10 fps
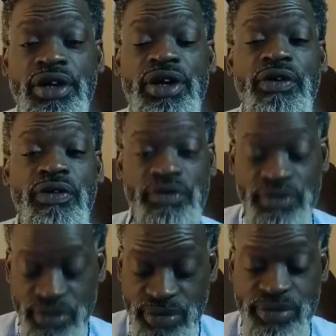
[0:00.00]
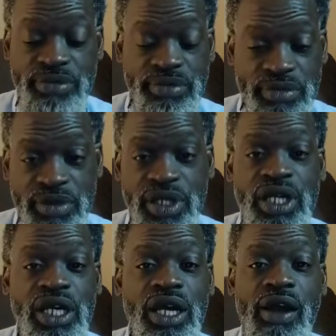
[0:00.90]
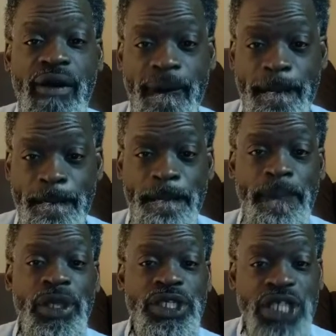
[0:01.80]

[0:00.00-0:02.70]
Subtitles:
when they become teachers in the classroom.